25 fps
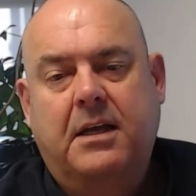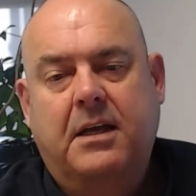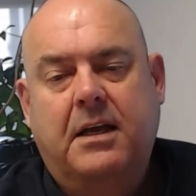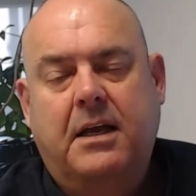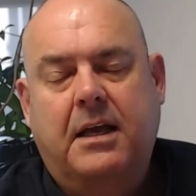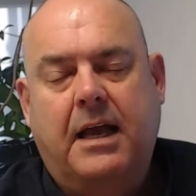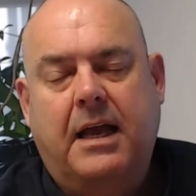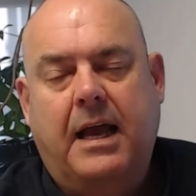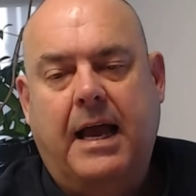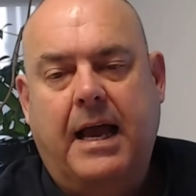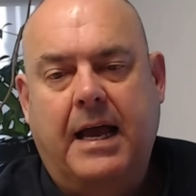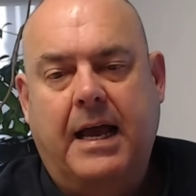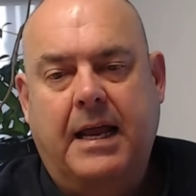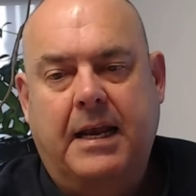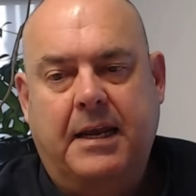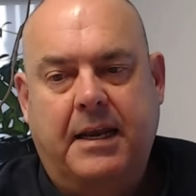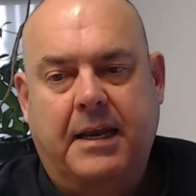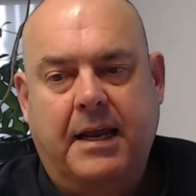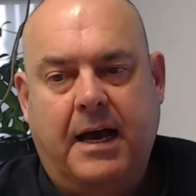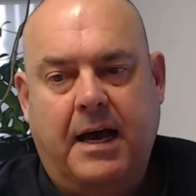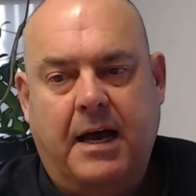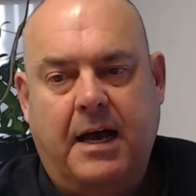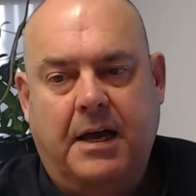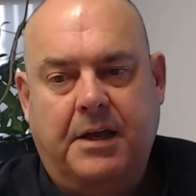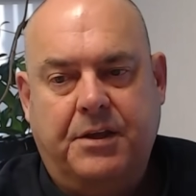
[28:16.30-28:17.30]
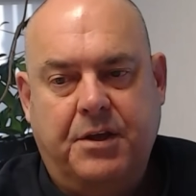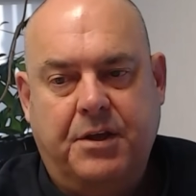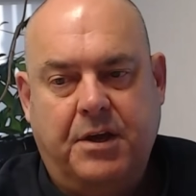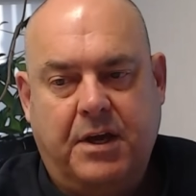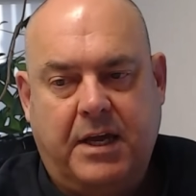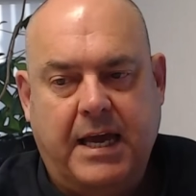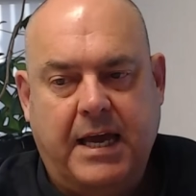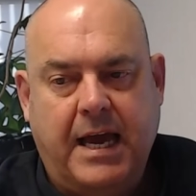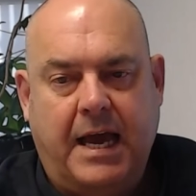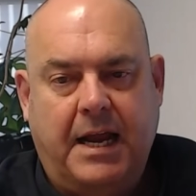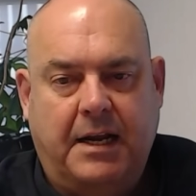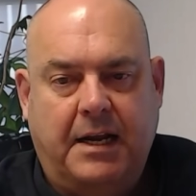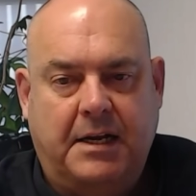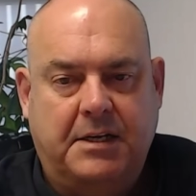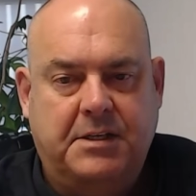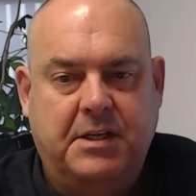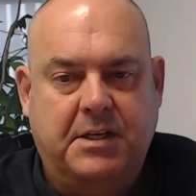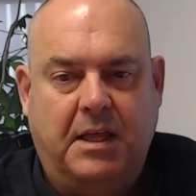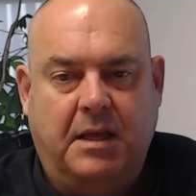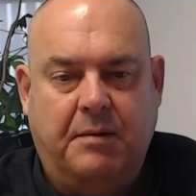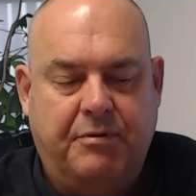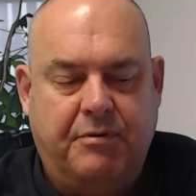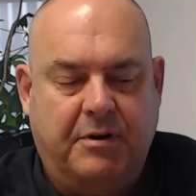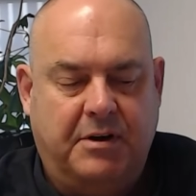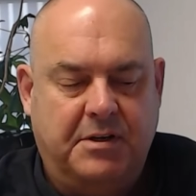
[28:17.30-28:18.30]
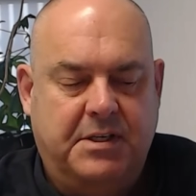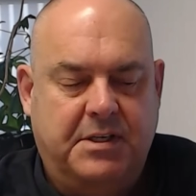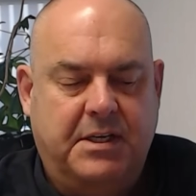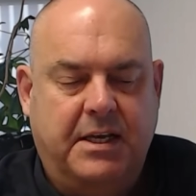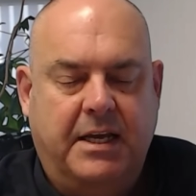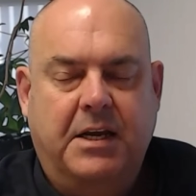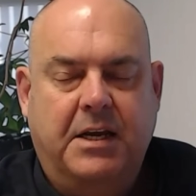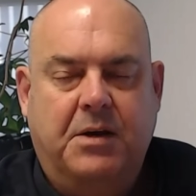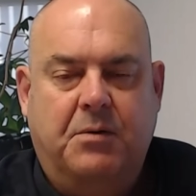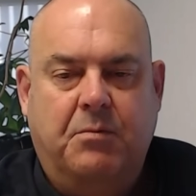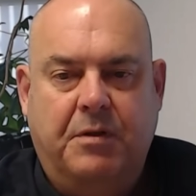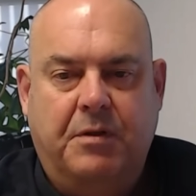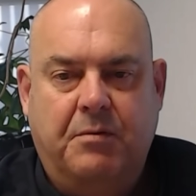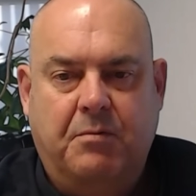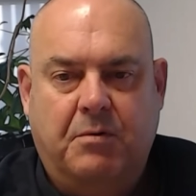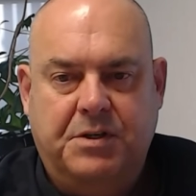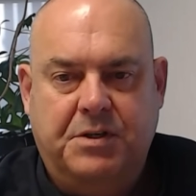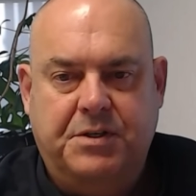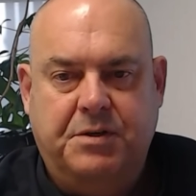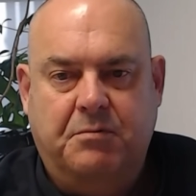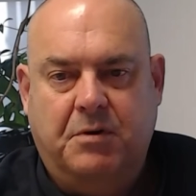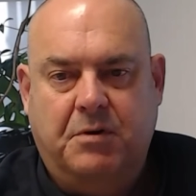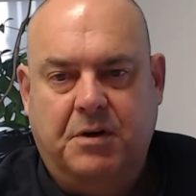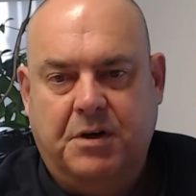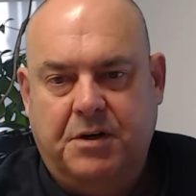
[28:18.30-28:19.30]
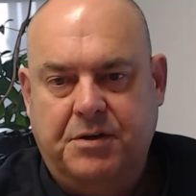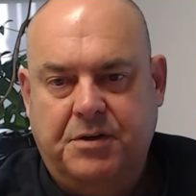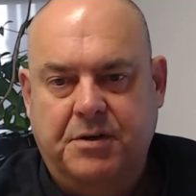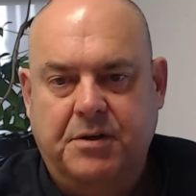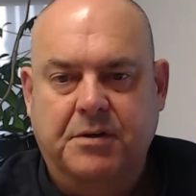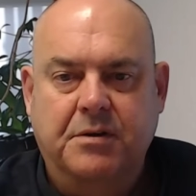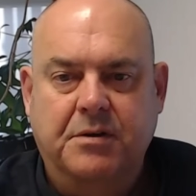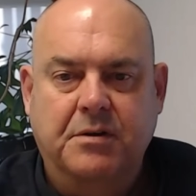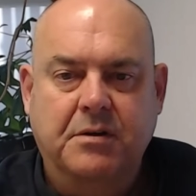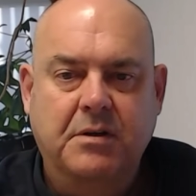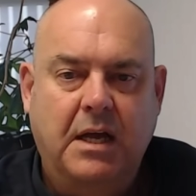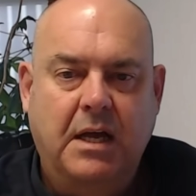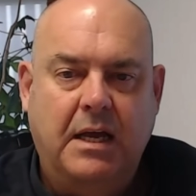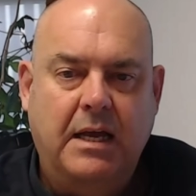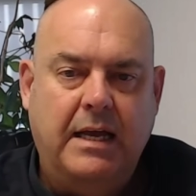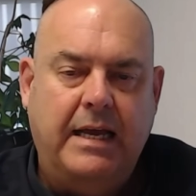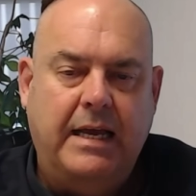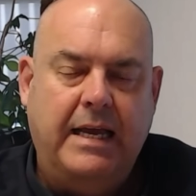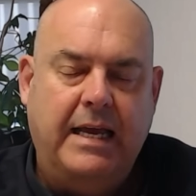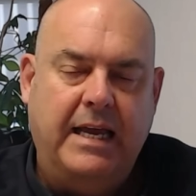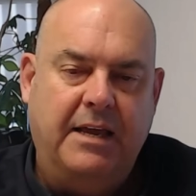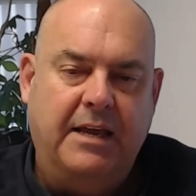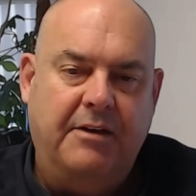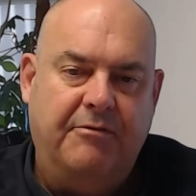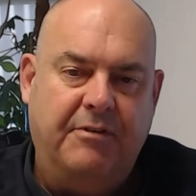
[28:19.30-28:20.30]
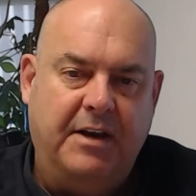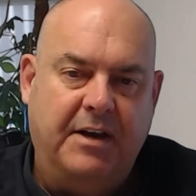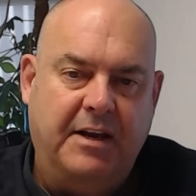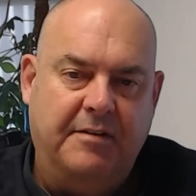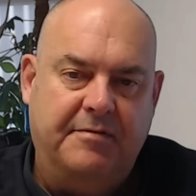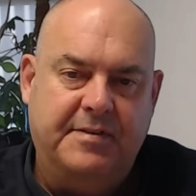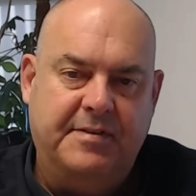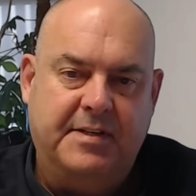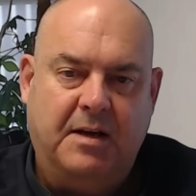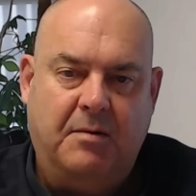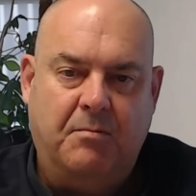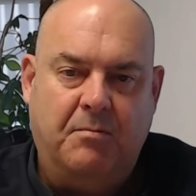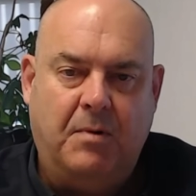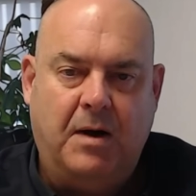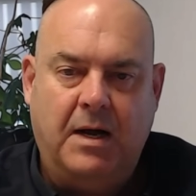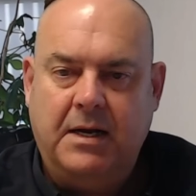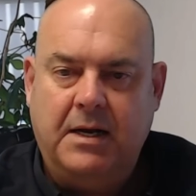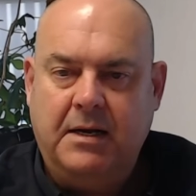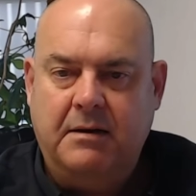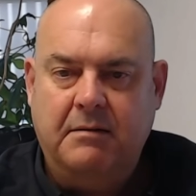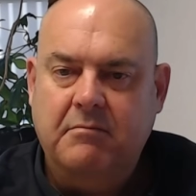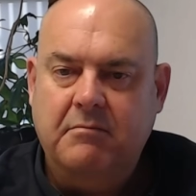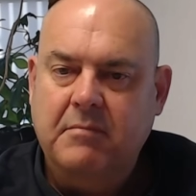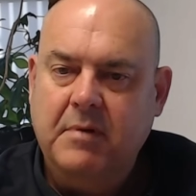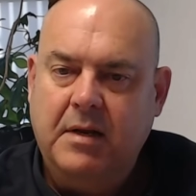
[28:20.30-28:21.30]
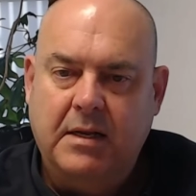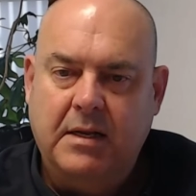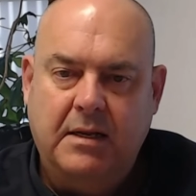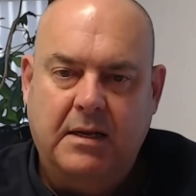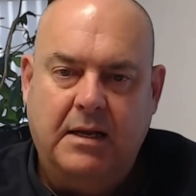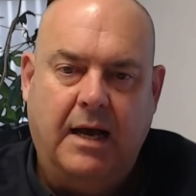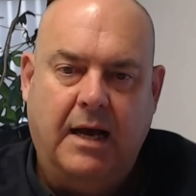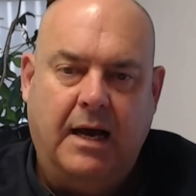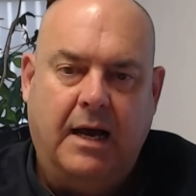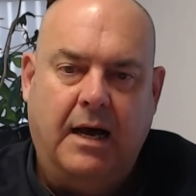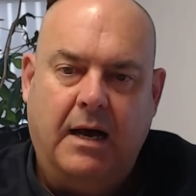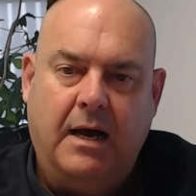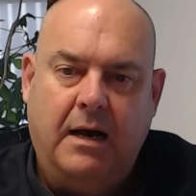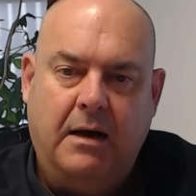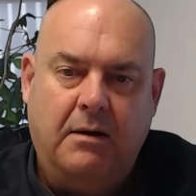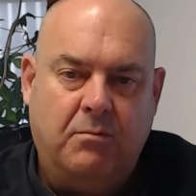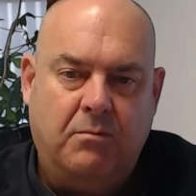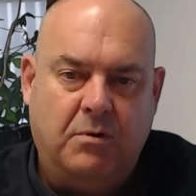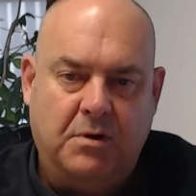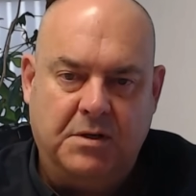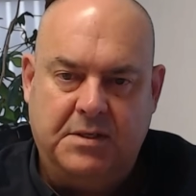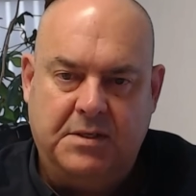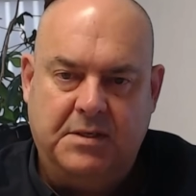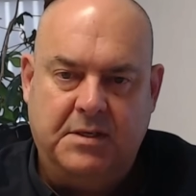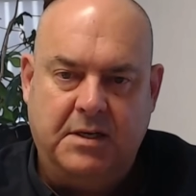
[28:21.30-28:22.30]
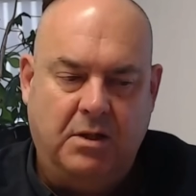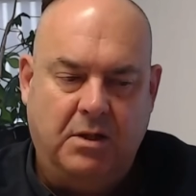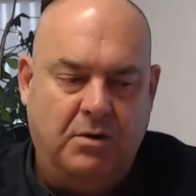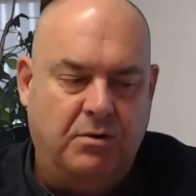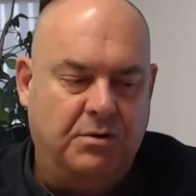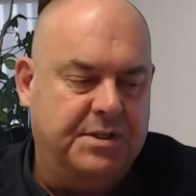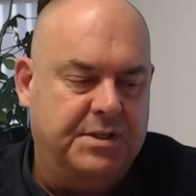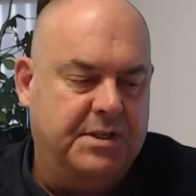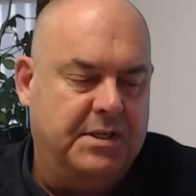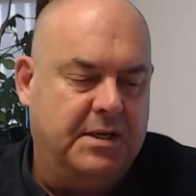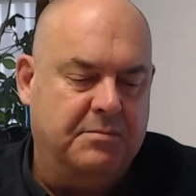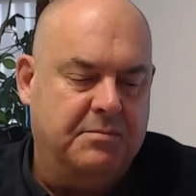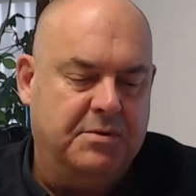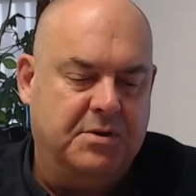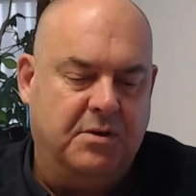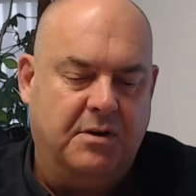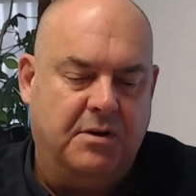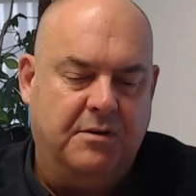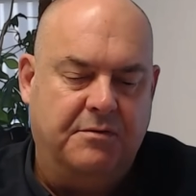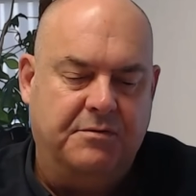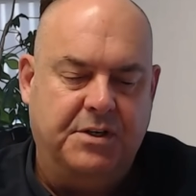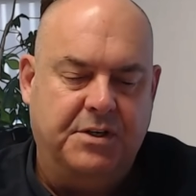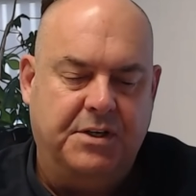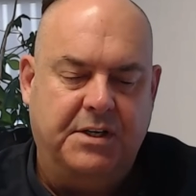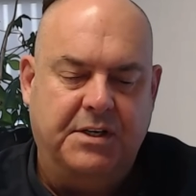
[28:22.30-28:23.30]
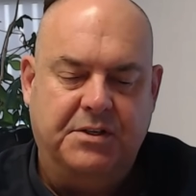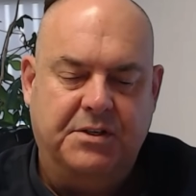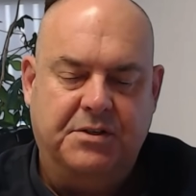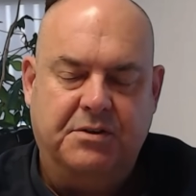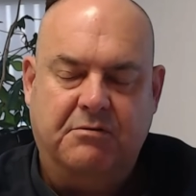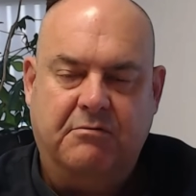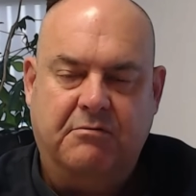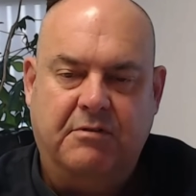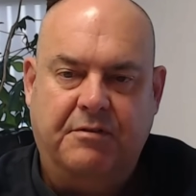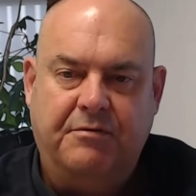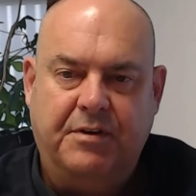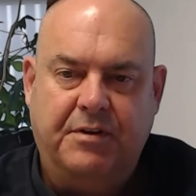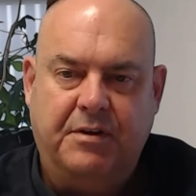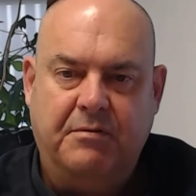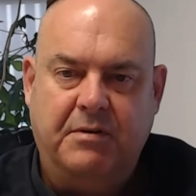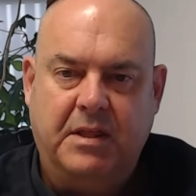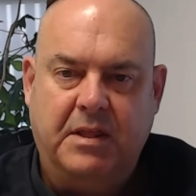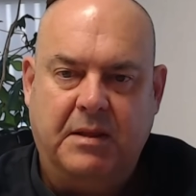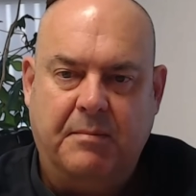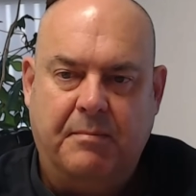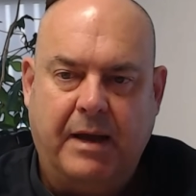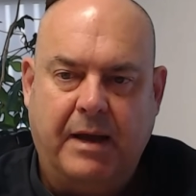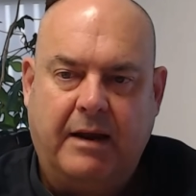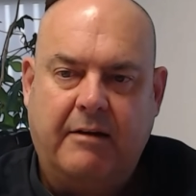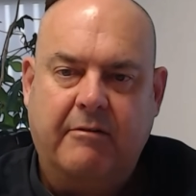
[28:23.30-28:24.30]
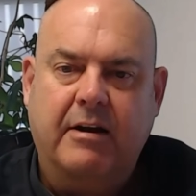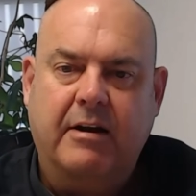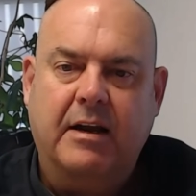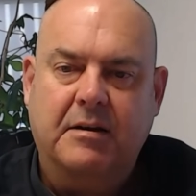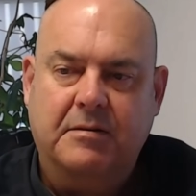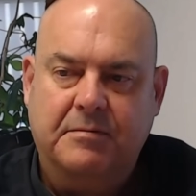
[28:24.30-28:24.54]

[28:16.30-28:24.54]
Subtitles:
and you can actually proceed with what you want to do, even if someone wants to launch some sort of judicial review in the background.